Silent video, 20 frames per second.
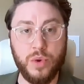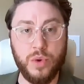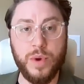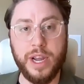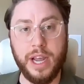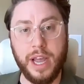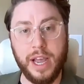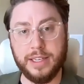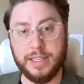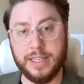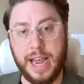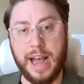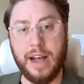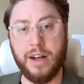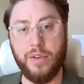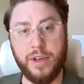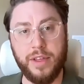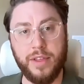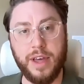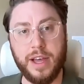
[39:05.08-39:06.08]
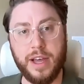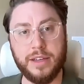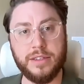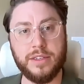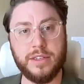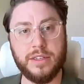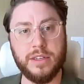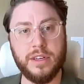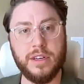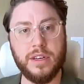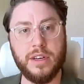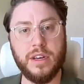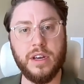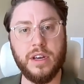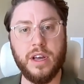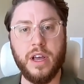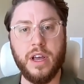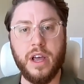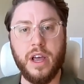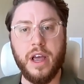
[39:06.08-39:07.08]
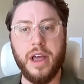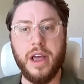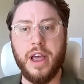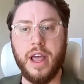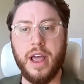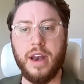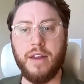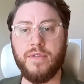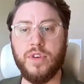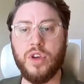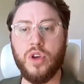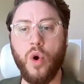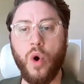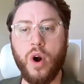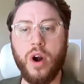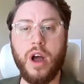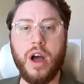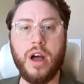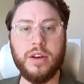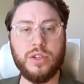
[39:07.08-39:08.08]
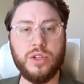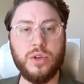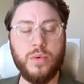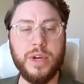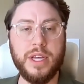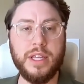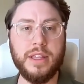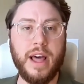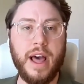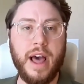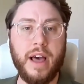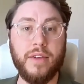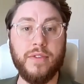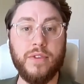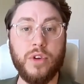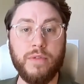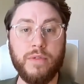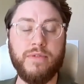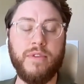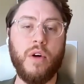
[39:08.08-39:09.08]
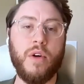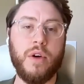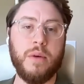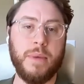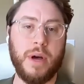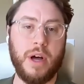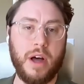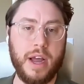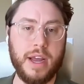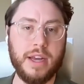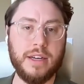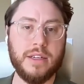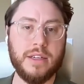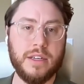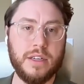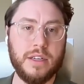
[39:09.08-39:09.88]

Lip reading: doing exactly this. And if you're not doing that, you're falling behind.